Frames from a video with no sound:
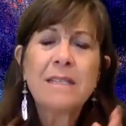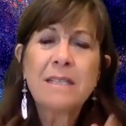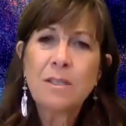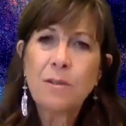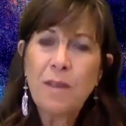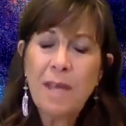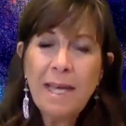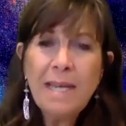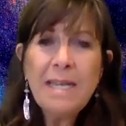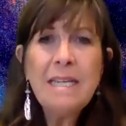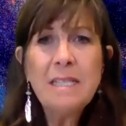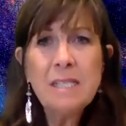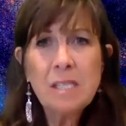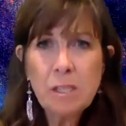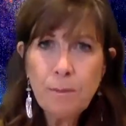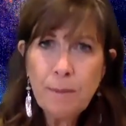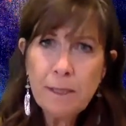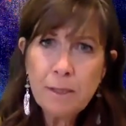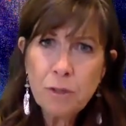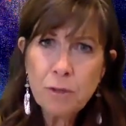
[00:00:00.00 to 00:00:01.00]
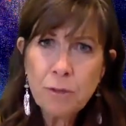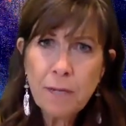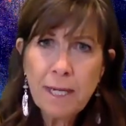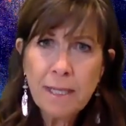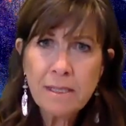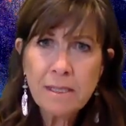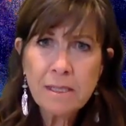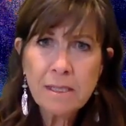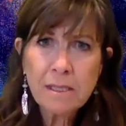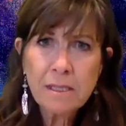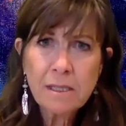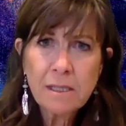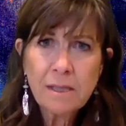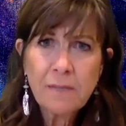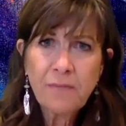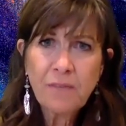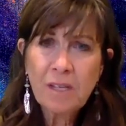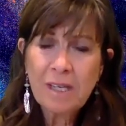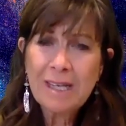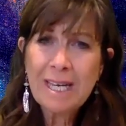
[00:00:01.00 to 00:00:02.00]
So that needs to be addressed.
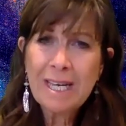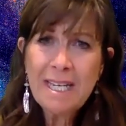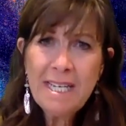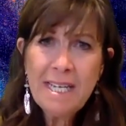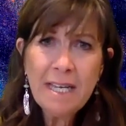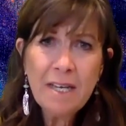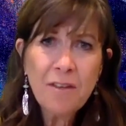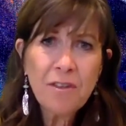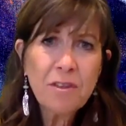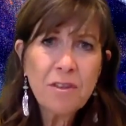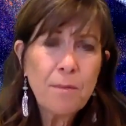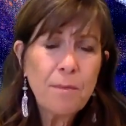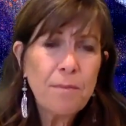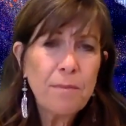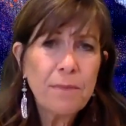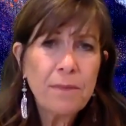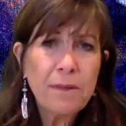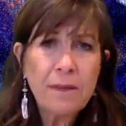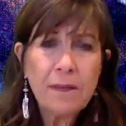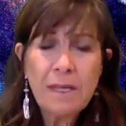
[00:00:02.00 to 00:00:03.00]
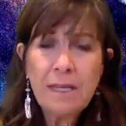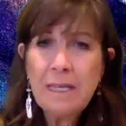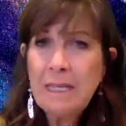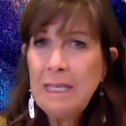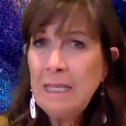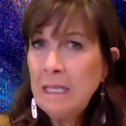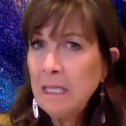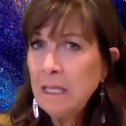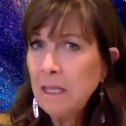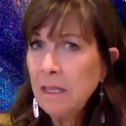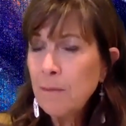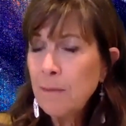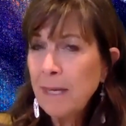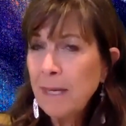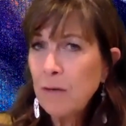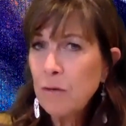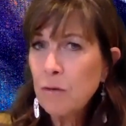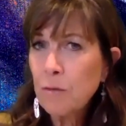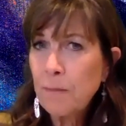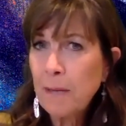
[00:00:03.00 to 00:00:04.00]
Gut health, heal the
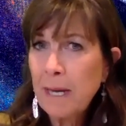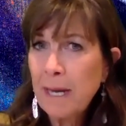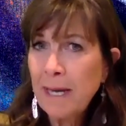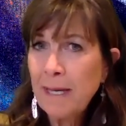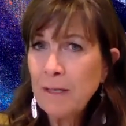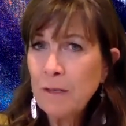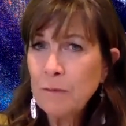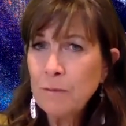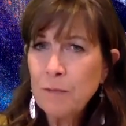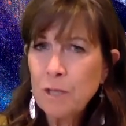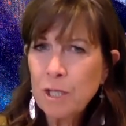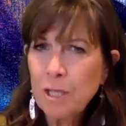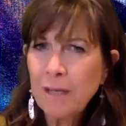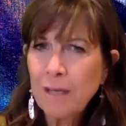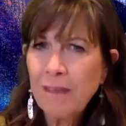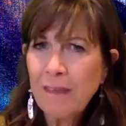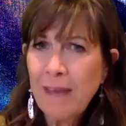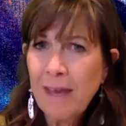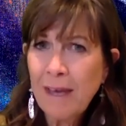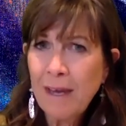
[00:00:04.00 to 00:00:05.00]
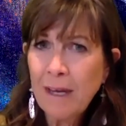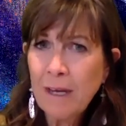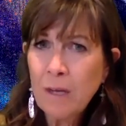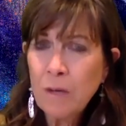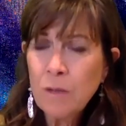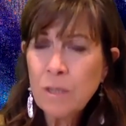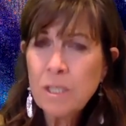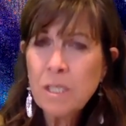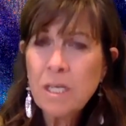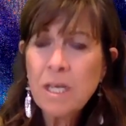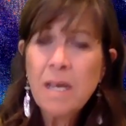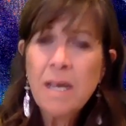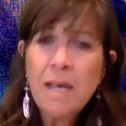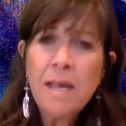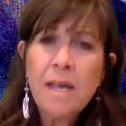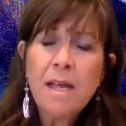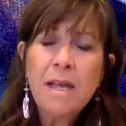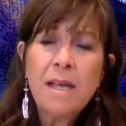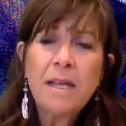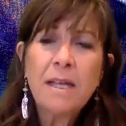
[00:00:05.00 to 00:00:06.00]
microbiome, check that out,
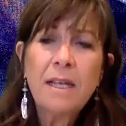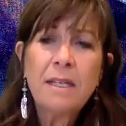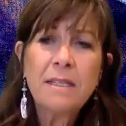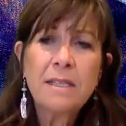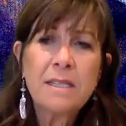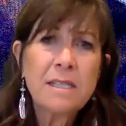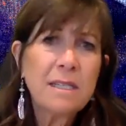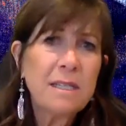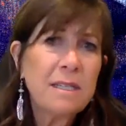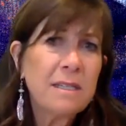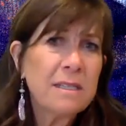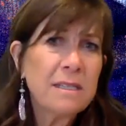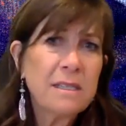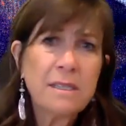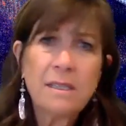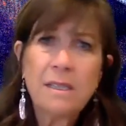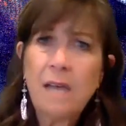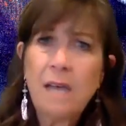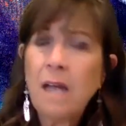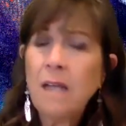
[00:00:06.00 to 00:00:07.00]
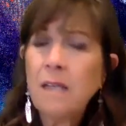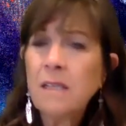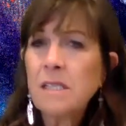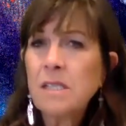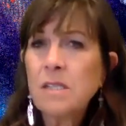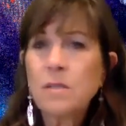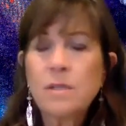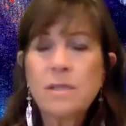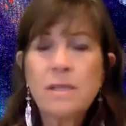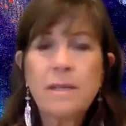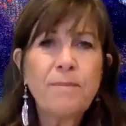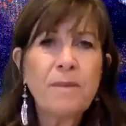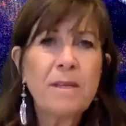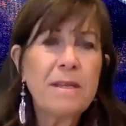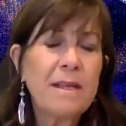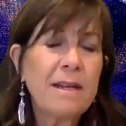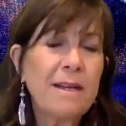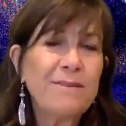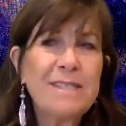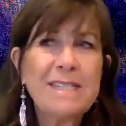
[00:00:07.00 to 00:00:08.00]
is also
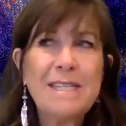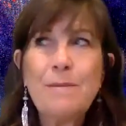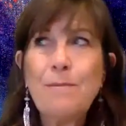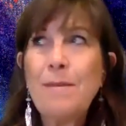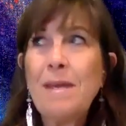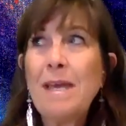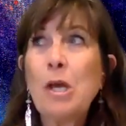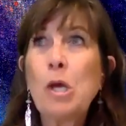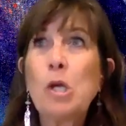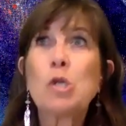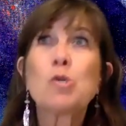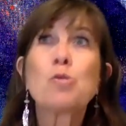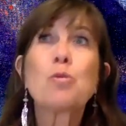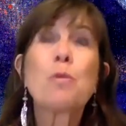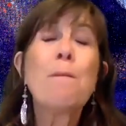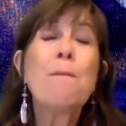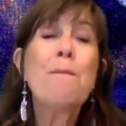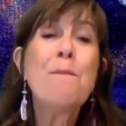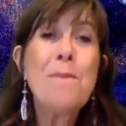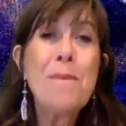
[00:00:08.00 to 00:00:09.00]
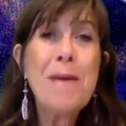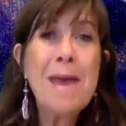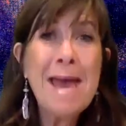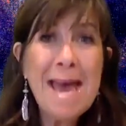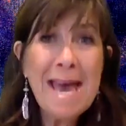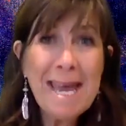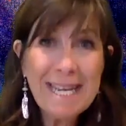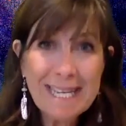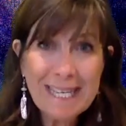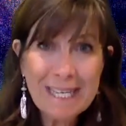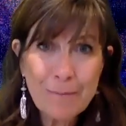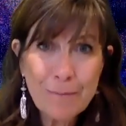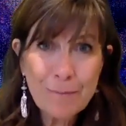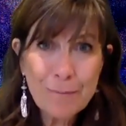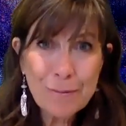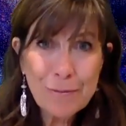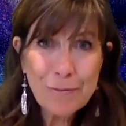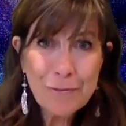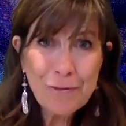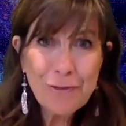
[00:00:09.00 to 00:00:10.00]
something that I've seen make dramatic
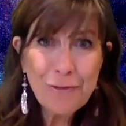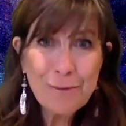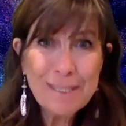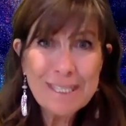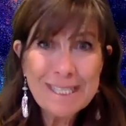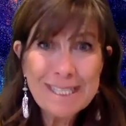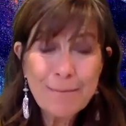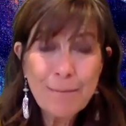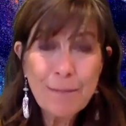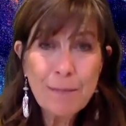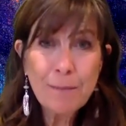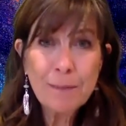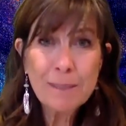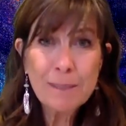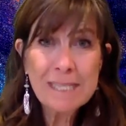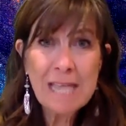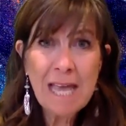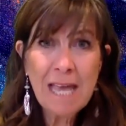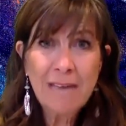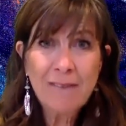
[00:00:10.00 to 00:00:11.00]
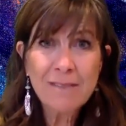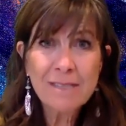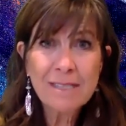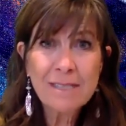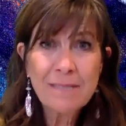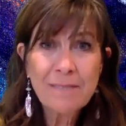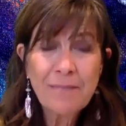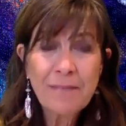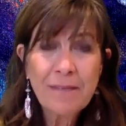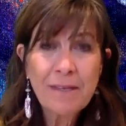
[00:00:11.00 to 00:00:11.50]
improvement in people's lives.